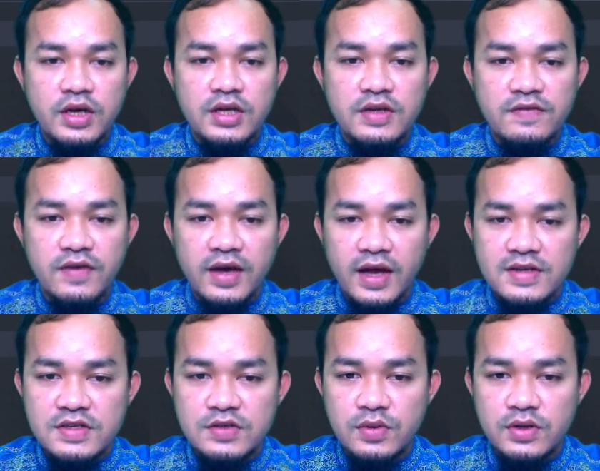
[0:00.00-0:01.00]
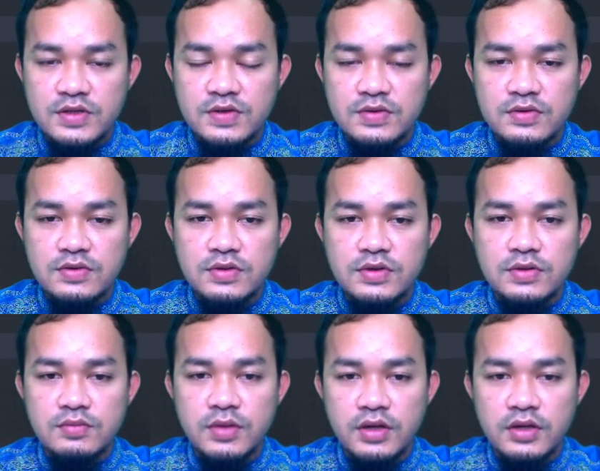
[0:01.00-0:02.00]
define as this one to
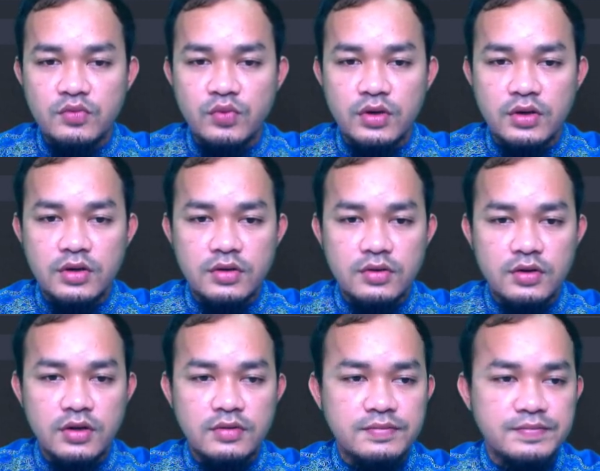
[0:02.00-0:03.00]
make it work. Okay,